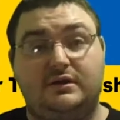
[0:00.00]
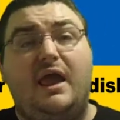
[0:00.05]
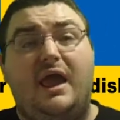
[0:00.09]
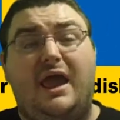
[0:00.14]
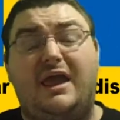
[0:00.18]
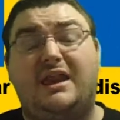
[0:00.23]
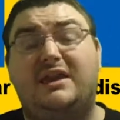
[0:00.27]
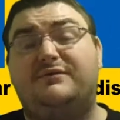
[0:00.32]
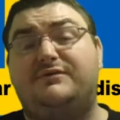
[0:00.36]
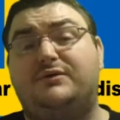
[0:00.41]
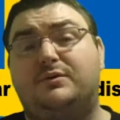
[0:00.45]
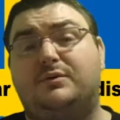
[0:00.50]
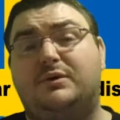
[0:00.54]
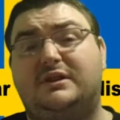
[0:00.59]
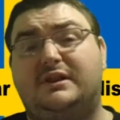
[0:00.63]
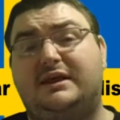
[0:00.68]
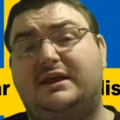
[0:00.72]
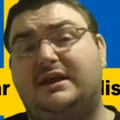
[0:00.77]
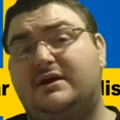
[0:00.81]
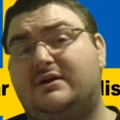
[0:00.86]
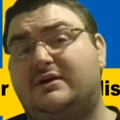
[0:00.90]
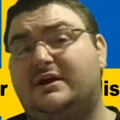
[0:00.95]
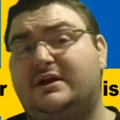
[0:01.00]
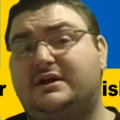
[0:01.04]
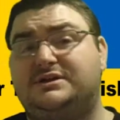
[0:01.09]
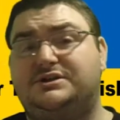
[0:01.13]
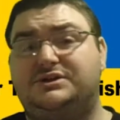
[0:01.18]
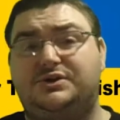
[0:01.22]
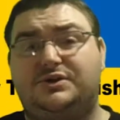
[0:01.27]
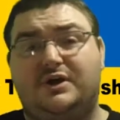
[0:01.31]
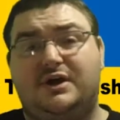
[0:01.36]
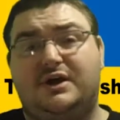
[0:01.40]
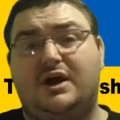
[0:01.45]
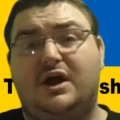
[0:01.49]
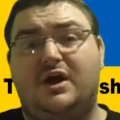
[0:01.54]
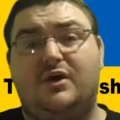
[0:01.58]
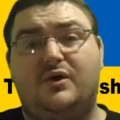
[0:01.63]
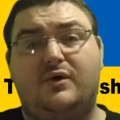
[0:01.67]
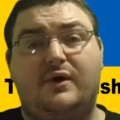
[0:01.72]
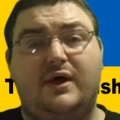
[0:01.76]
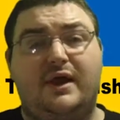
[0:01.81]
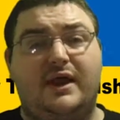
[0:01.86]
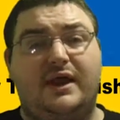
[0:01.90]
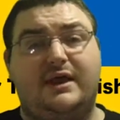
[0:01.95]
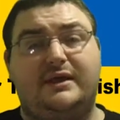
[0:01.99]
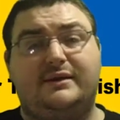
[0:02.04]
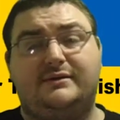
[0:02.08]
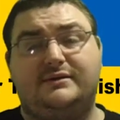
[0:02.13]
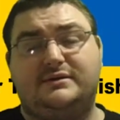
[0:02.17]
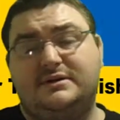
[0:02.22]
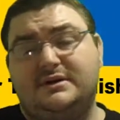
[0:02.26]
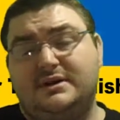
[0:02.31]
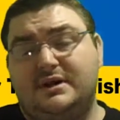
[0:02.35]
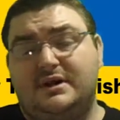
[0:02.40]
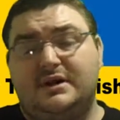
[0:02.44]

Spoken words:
And if you're really curious, you can go and